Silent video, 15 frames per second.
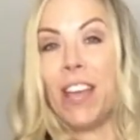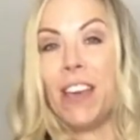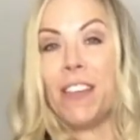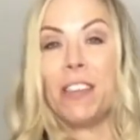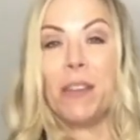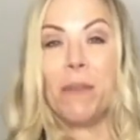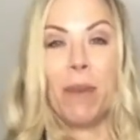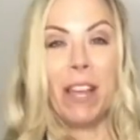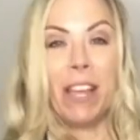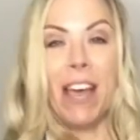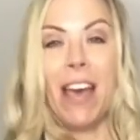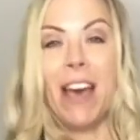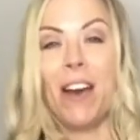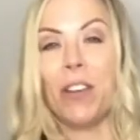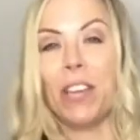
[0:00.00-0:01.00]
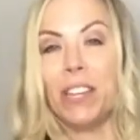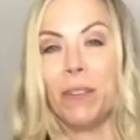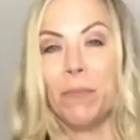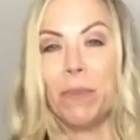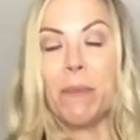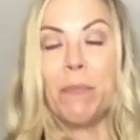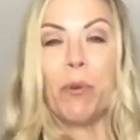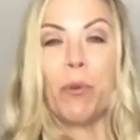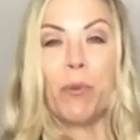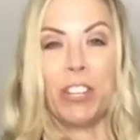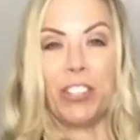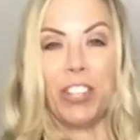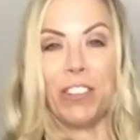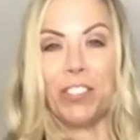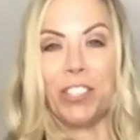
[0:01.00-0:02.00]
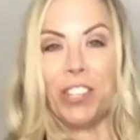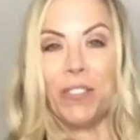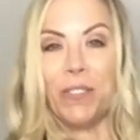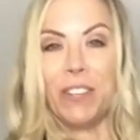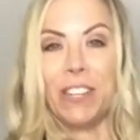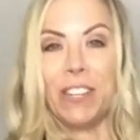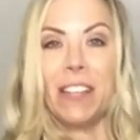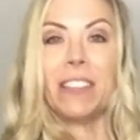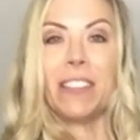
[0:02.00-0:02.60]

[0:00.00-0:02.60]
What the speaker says: then Micah, how can people reach out to you and